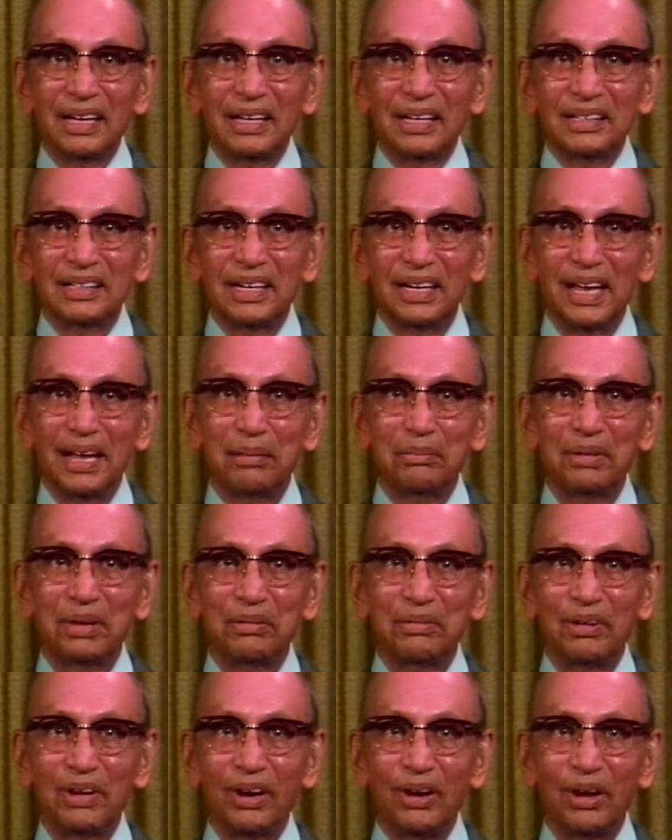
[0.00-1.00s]
Newman
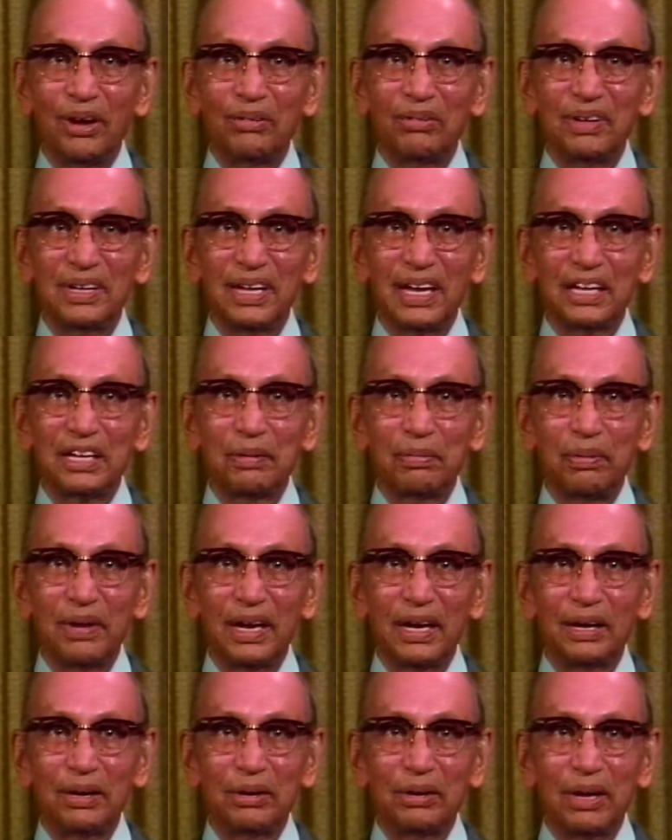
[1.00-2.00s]
will always
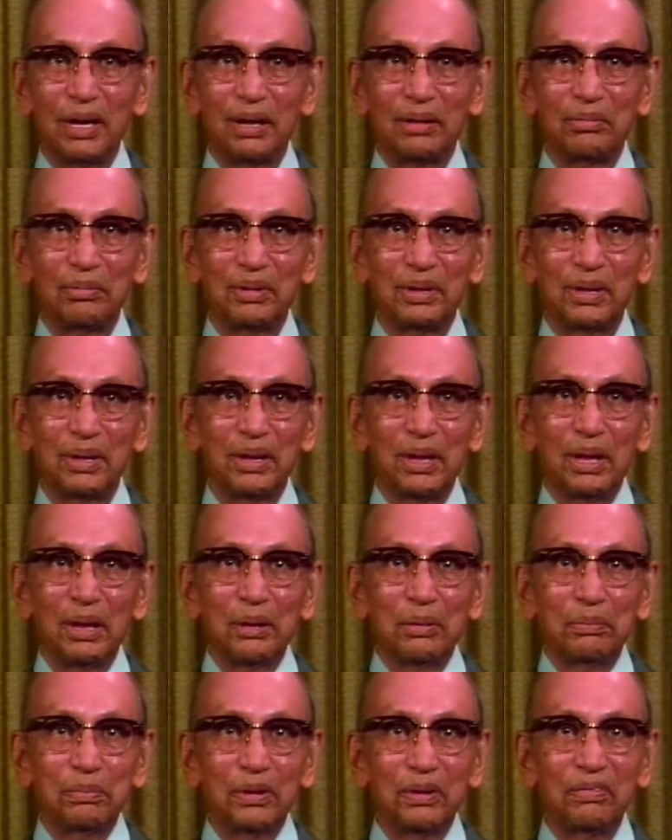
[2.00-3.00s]
explain to him,
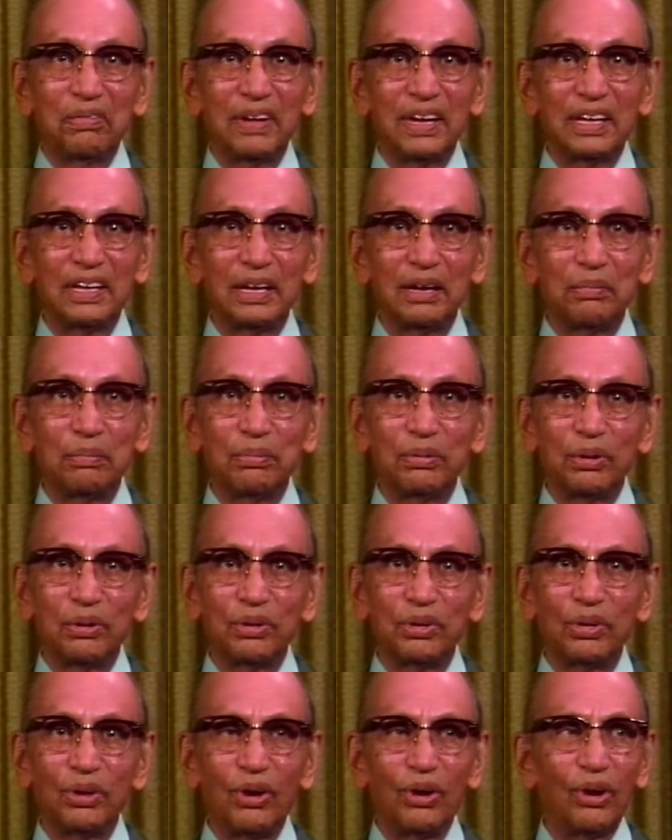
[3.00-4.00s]
Professor
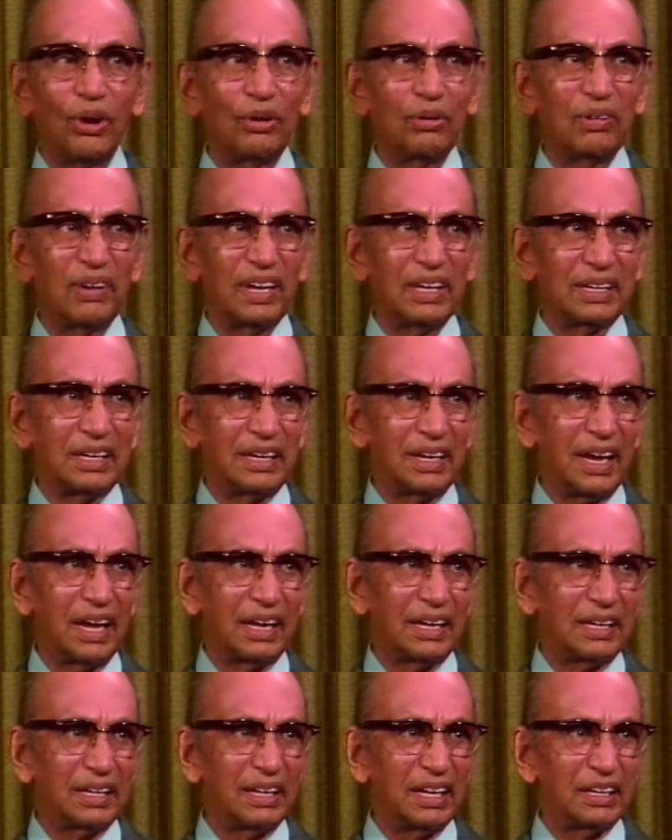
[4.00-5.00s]
Bose always
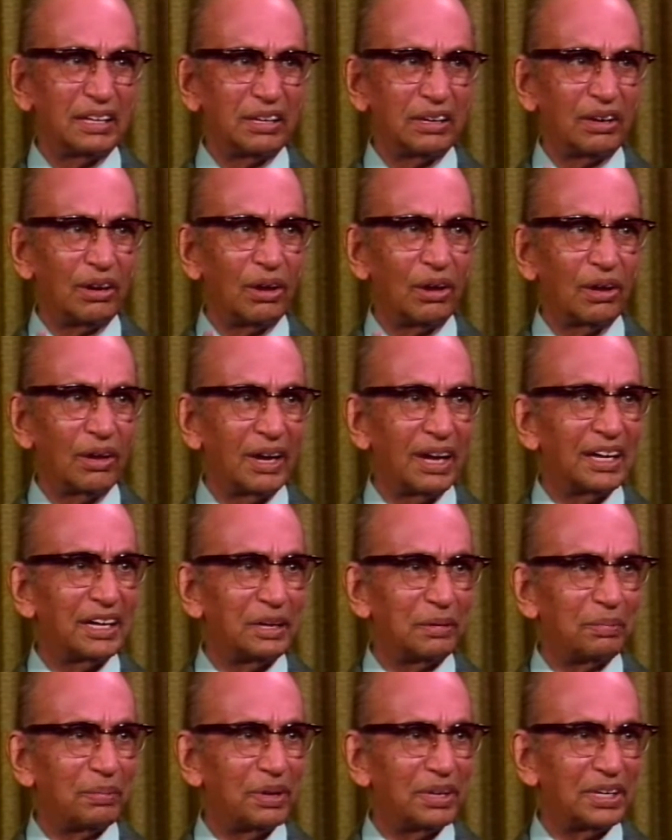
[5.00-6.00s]
takes the
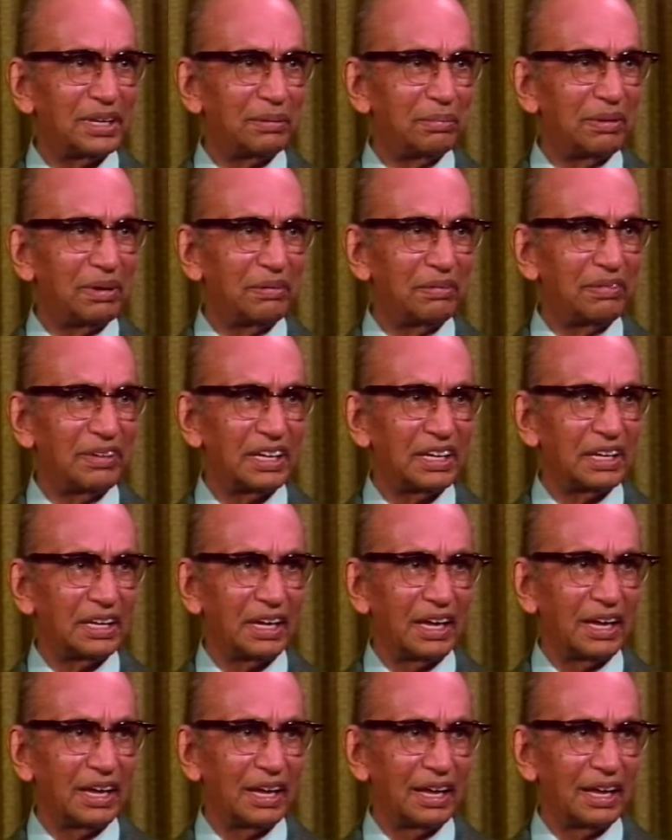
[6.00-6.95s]
strongest possible whiskey.